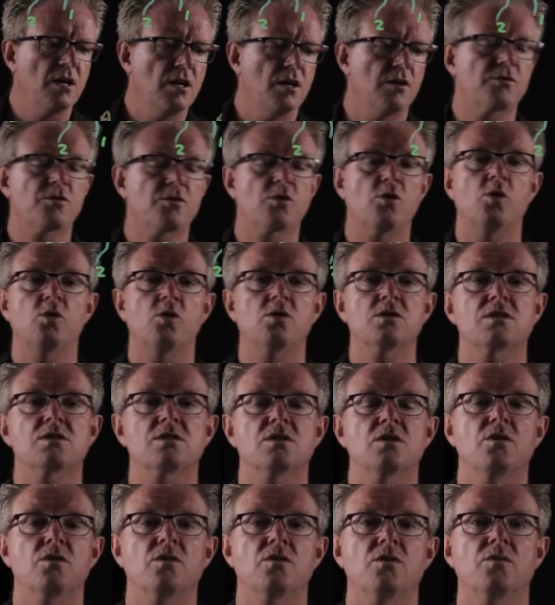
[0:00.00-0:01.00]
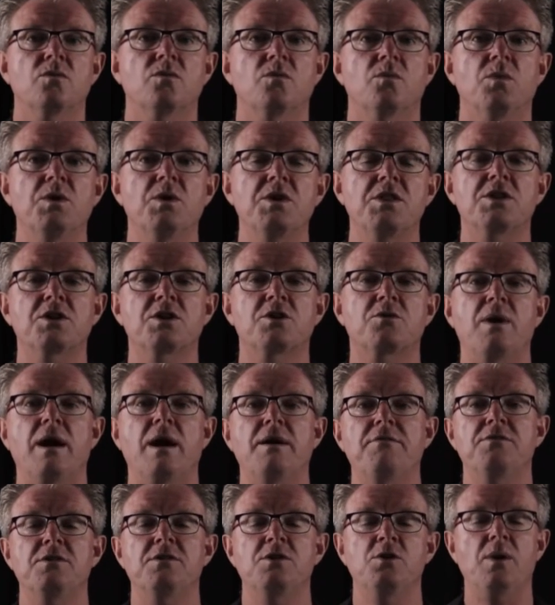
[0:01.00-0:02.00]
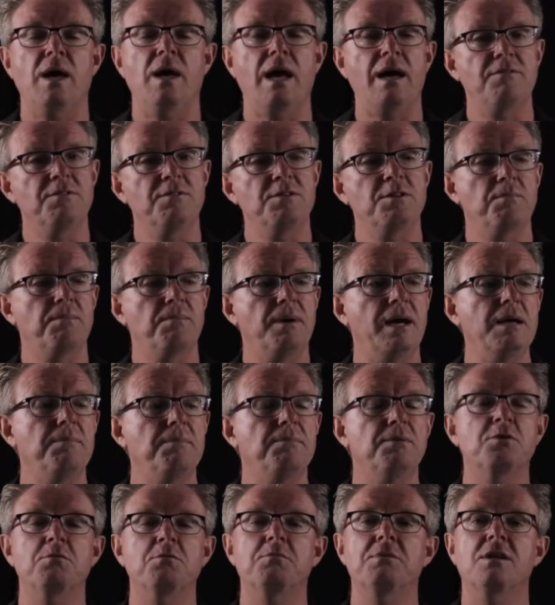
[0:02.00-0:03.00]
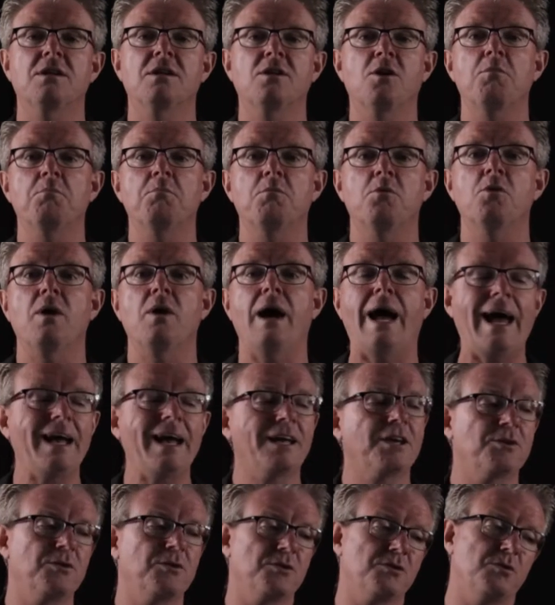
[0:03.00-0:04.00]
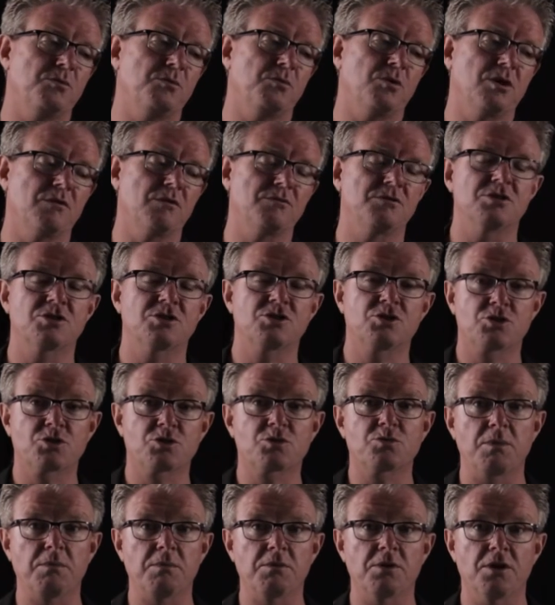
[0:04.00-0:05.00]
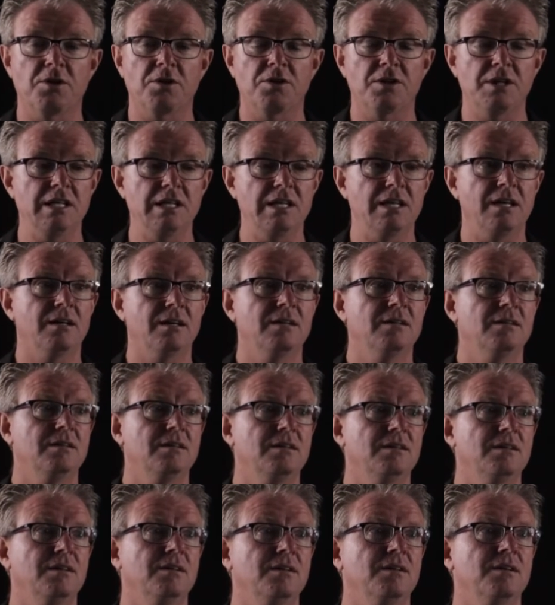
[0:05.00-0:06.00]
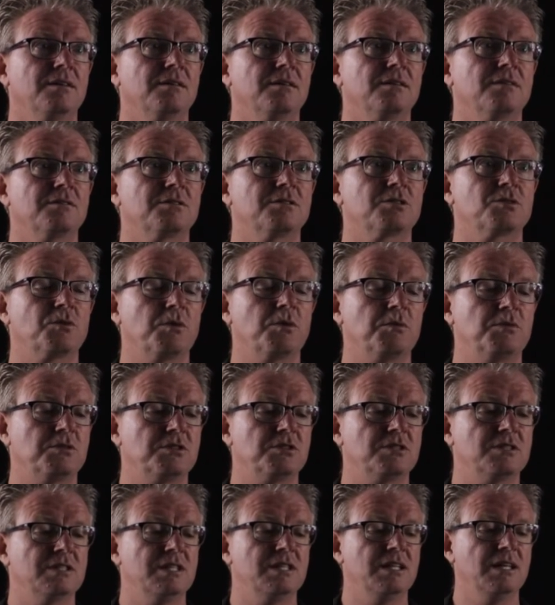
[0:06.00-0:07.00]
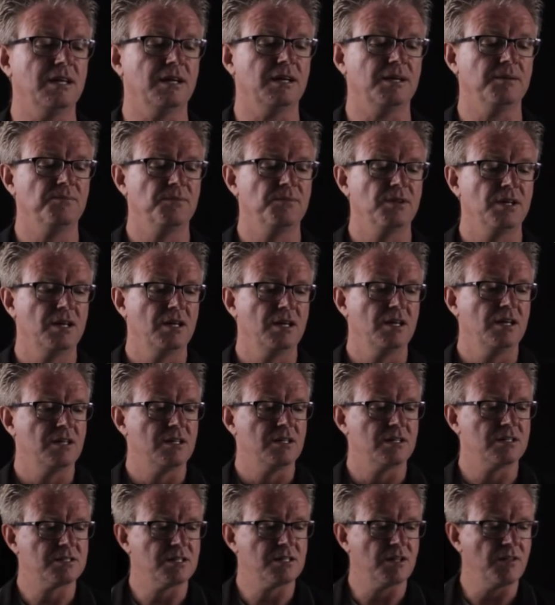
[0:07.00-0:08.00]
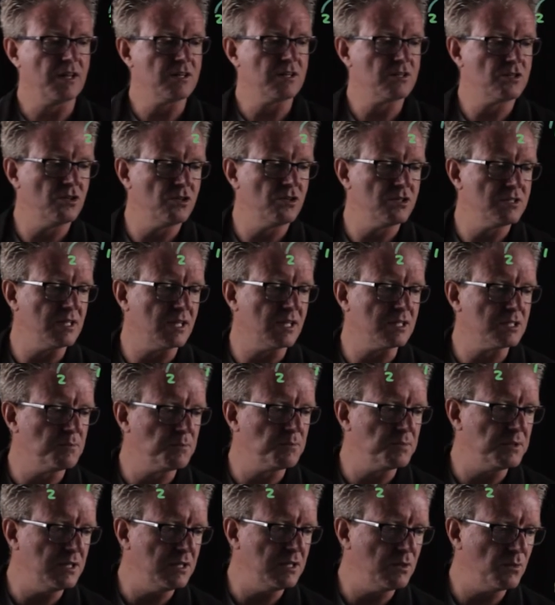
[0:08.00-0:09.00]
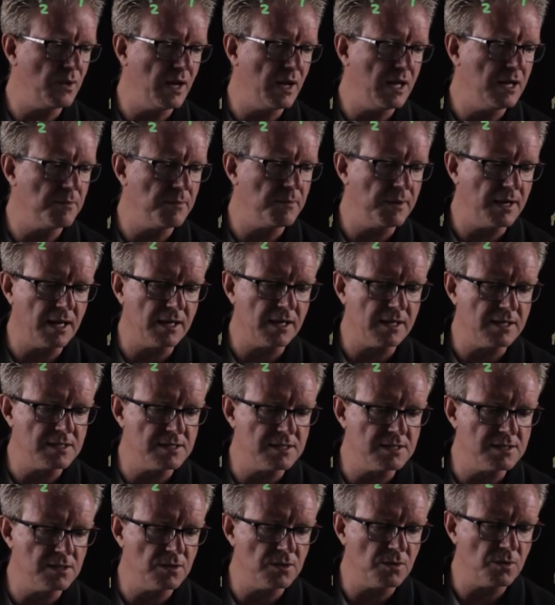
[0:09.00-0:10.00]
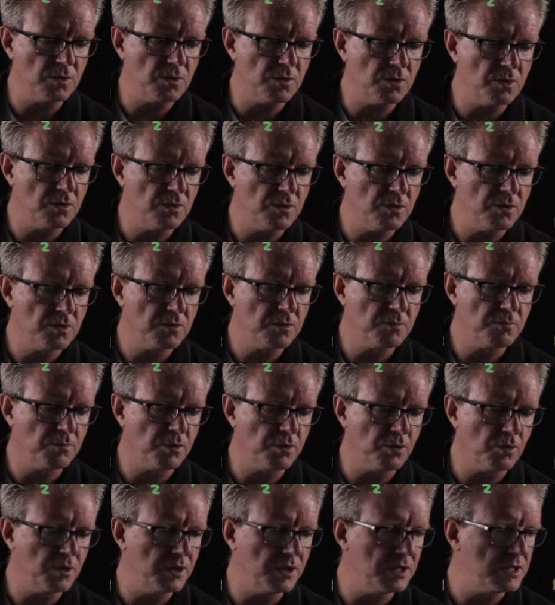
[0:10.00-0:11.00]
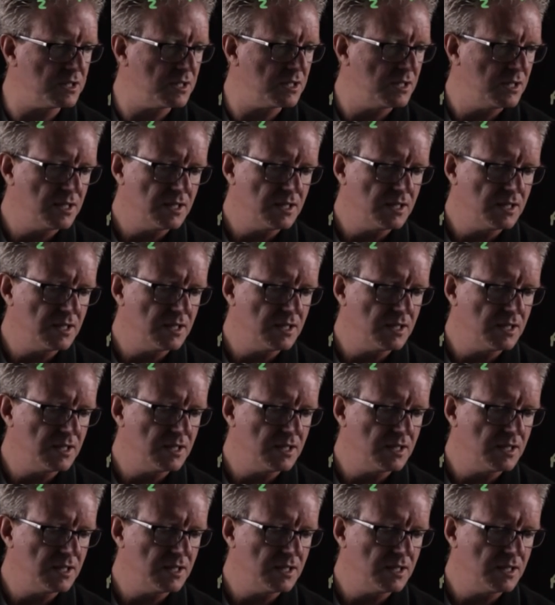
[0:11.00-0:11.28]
of course, with the graph that you have in the paper, it'll be a lot more accurate than what I've just scribbled on the, scribbled just here. And so that turns out to be around about 0.03